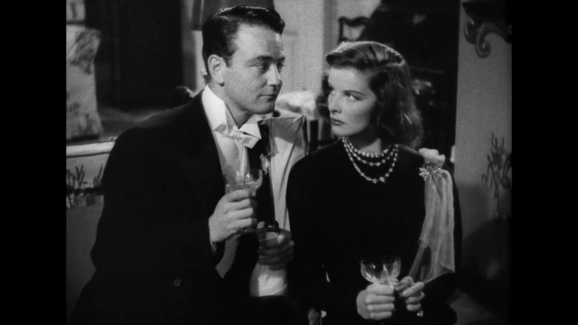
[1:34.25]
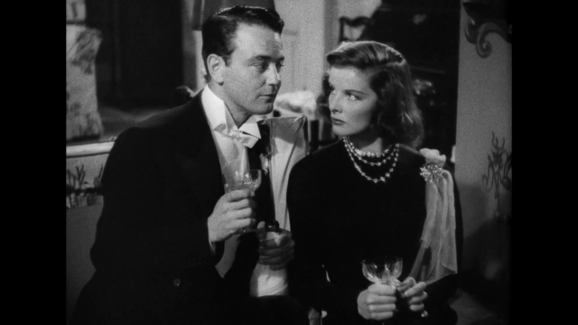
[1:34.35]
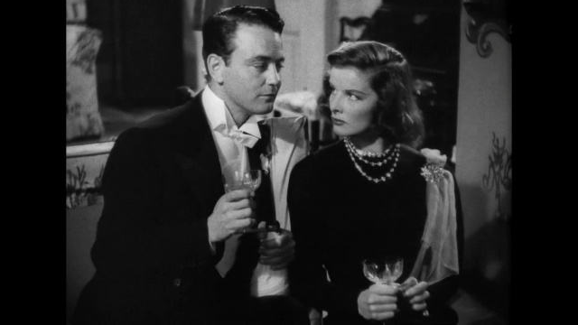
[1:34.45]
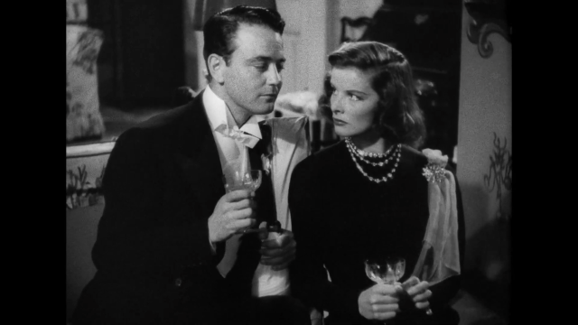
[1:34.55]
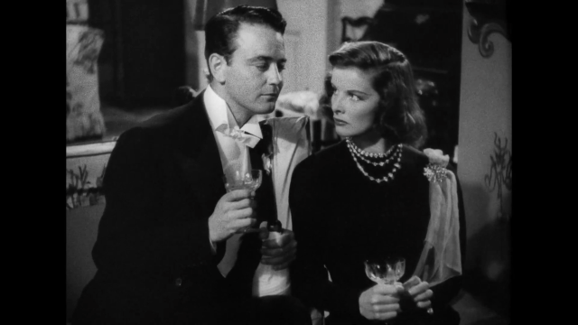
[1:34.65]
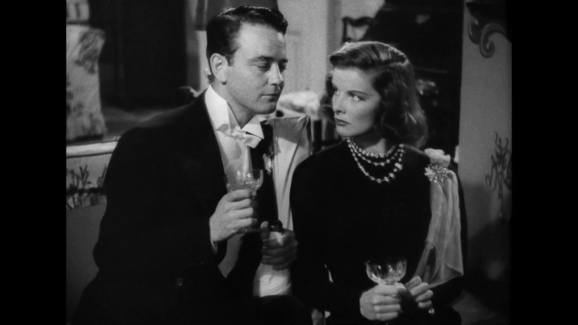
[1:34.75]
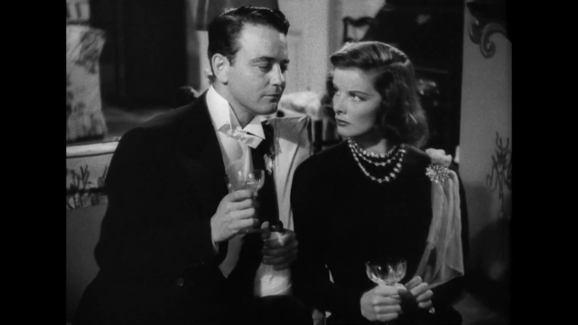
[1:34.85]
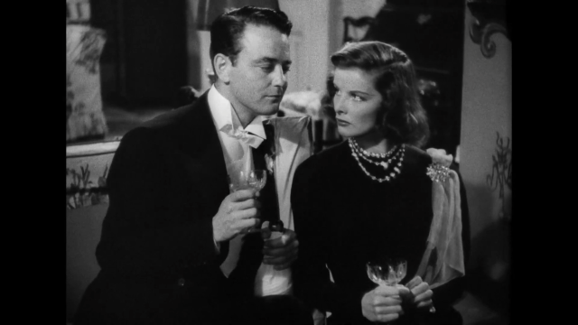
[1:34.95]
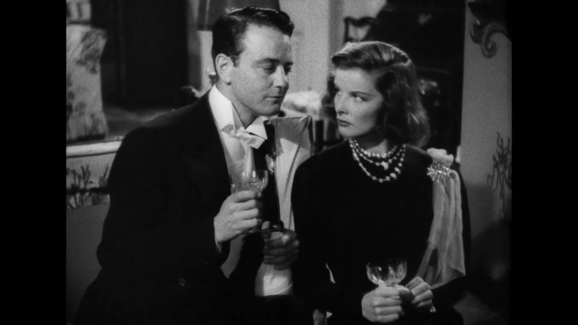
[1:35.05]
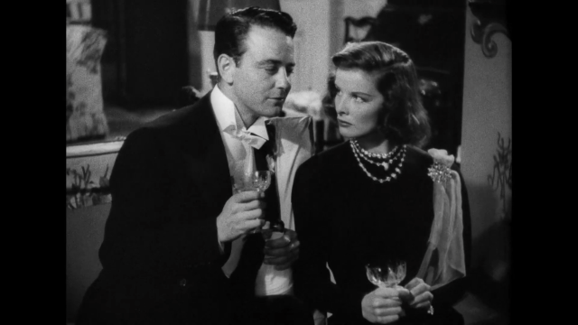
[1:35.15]
Speaker 1: Mmm,
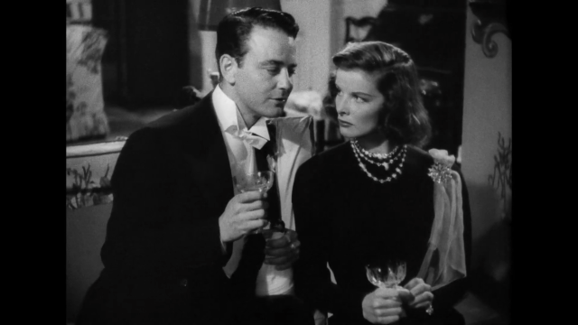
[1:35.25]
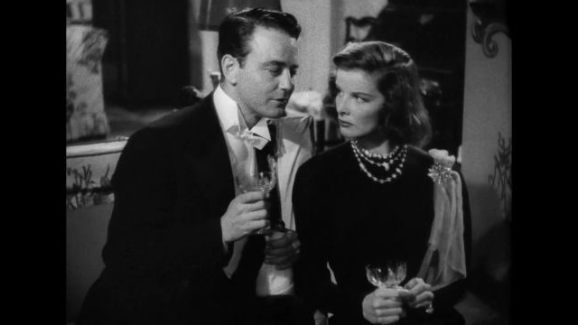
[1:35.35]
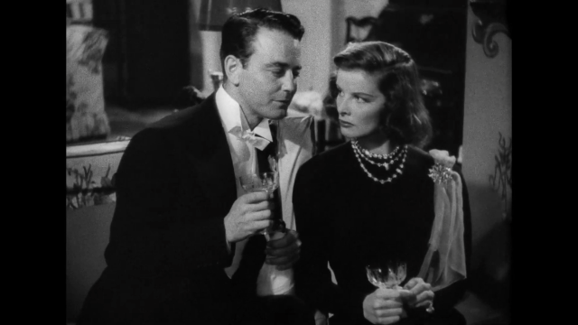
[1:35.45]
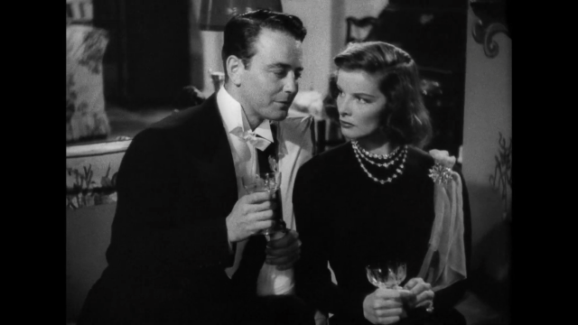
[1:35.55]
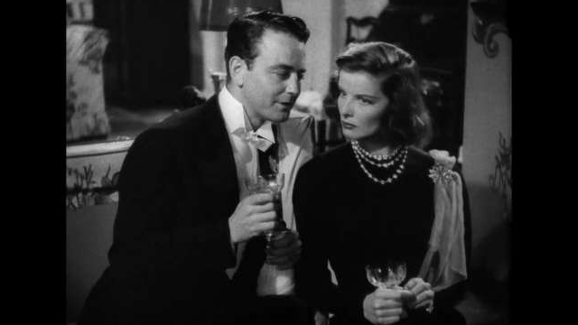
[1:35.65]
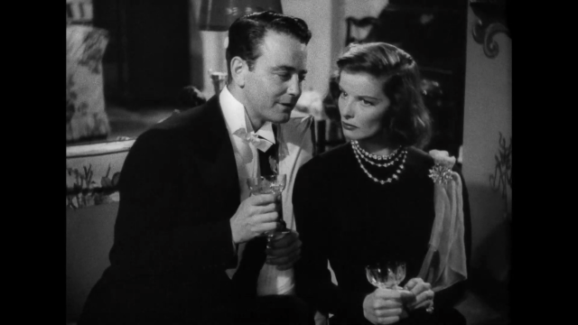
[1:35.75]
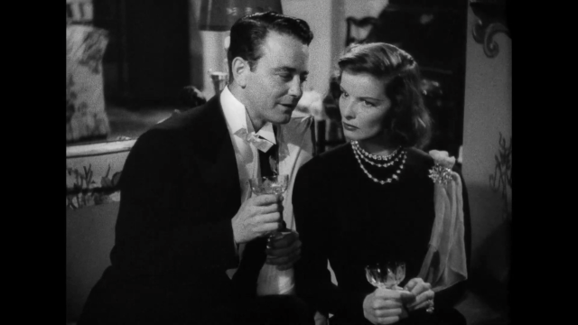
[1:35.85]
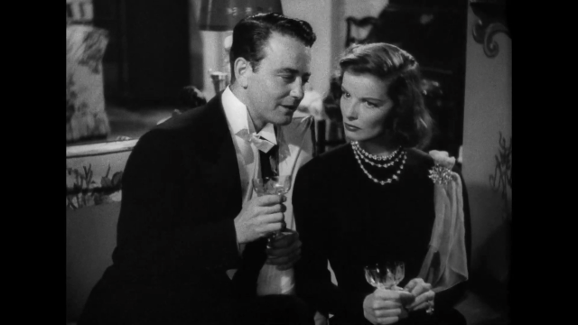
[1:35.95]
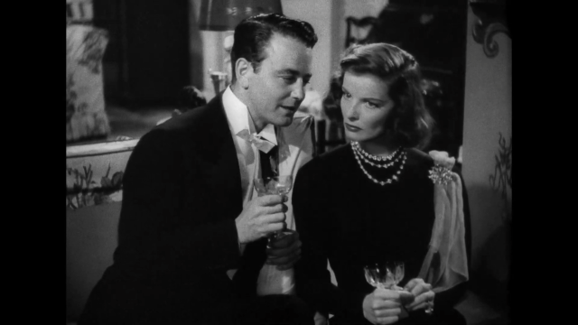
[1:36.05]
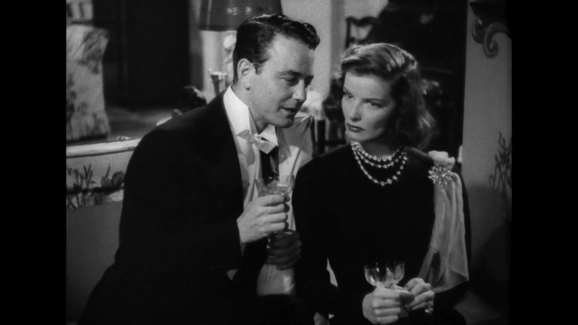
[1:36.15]
swell
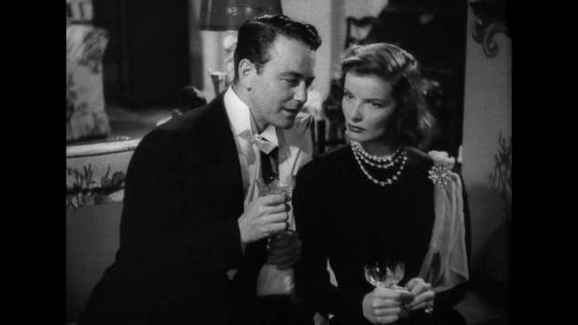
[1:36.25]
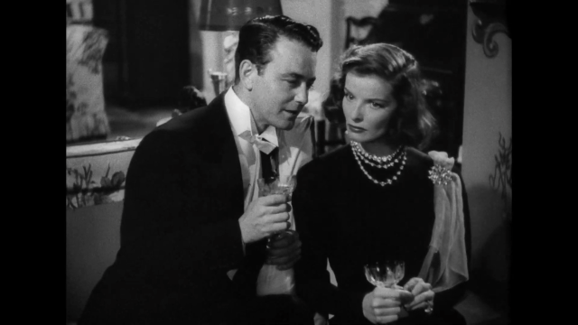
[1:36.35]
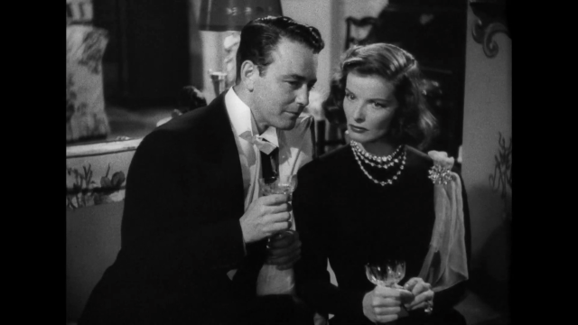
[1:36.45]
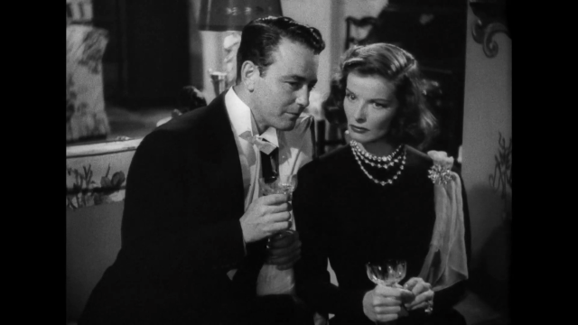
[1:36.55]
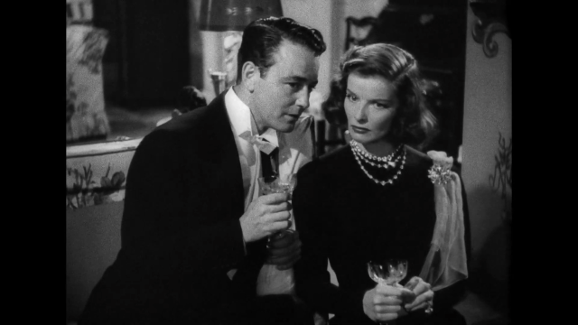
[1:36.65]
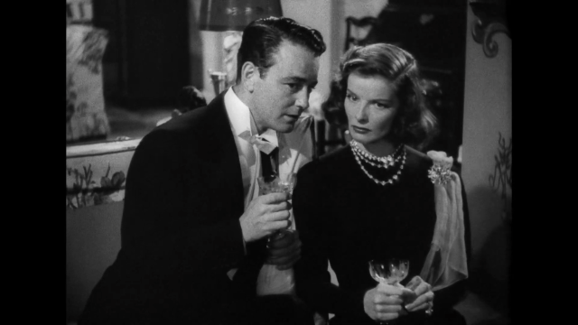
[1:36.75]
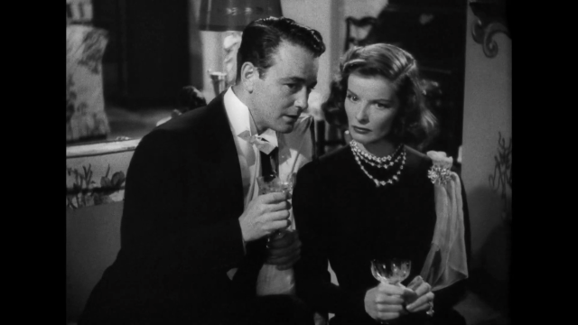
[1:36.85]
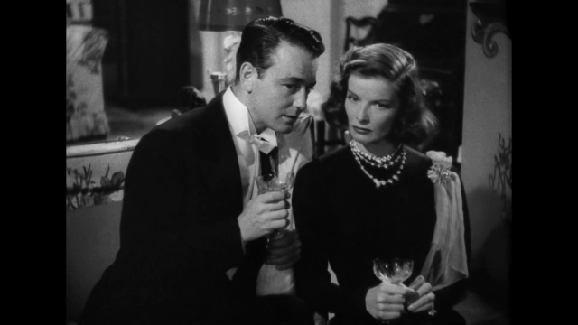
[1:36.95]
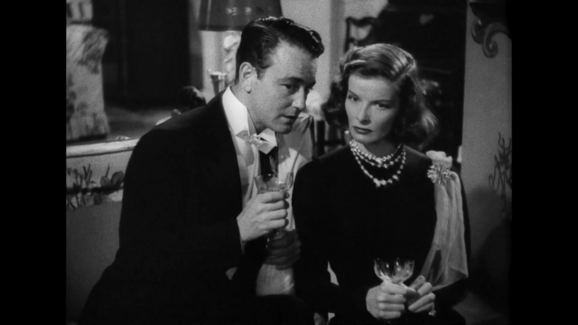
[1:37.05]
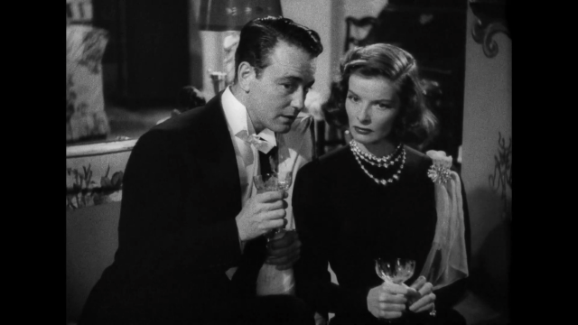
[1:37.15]
game.
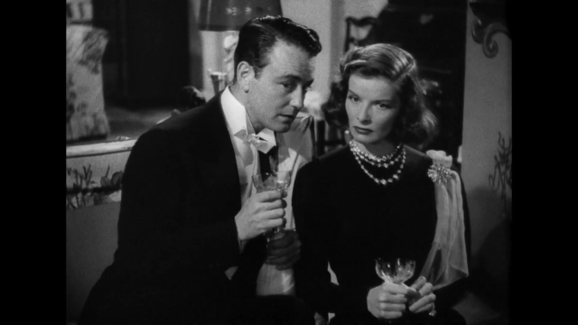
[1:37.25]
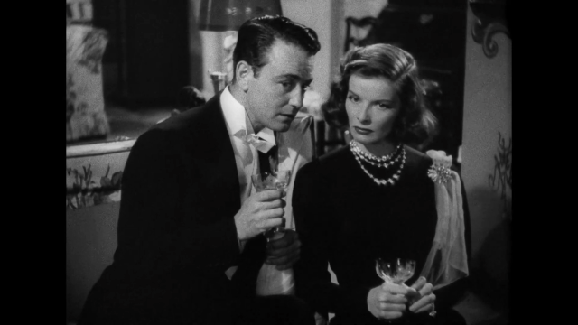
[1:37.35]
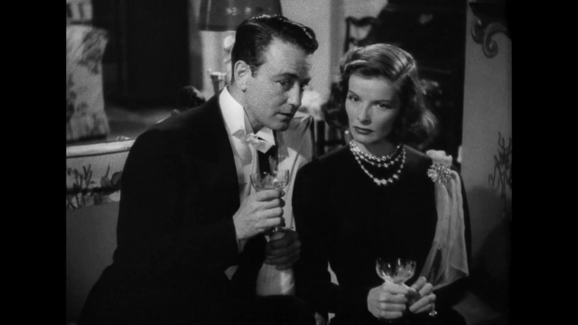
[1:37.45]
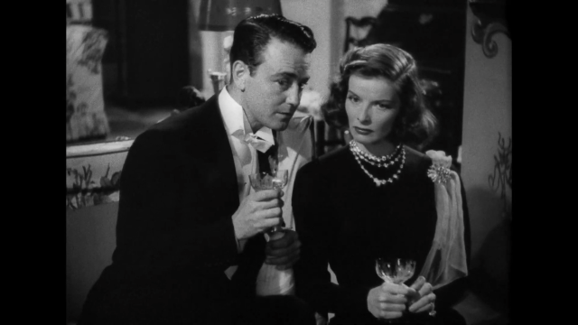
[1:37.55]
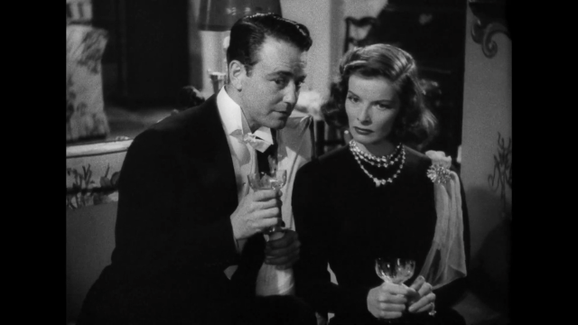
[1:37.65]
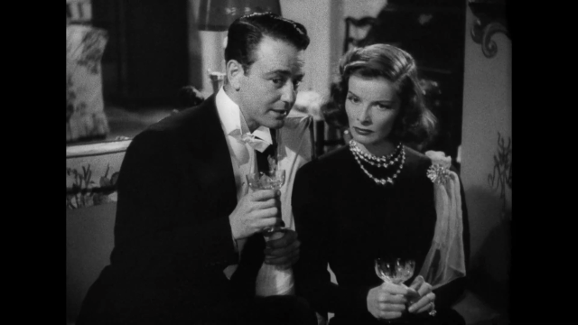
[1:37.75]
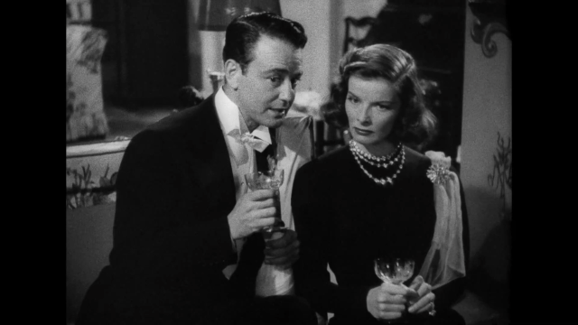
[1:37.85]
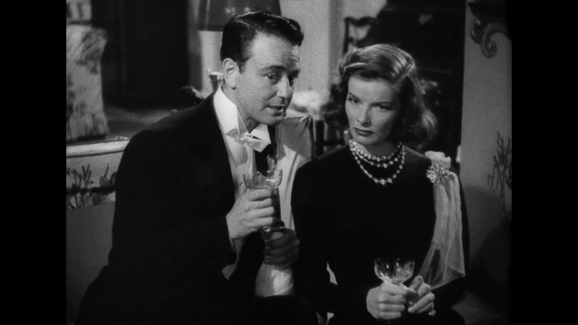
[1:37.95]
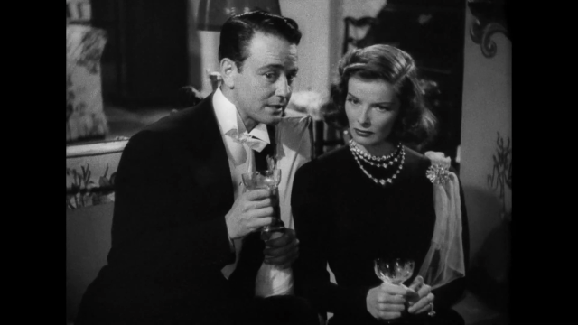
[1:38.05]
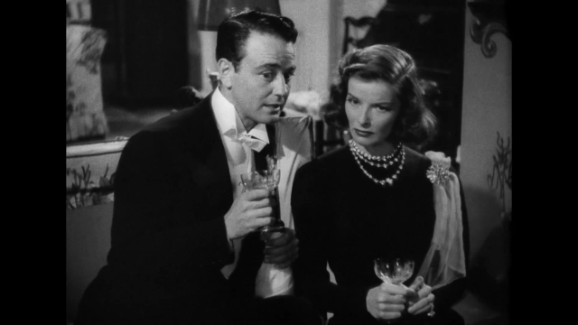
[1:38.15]
Terribly
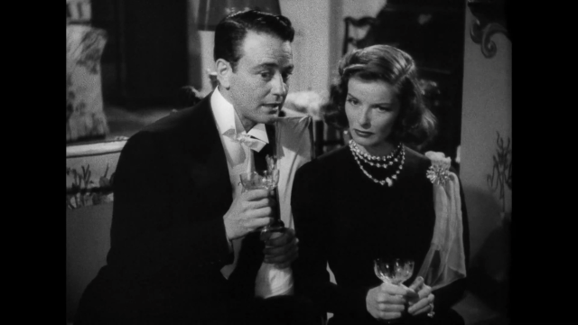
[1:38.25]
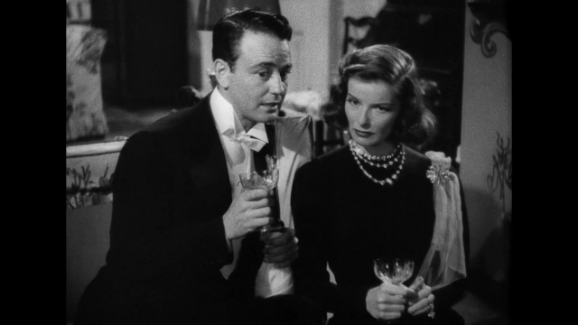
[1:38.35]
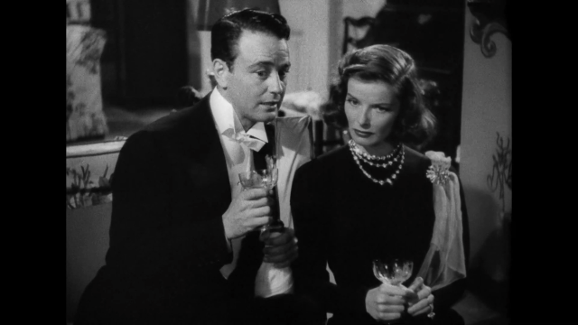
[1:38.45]
exciting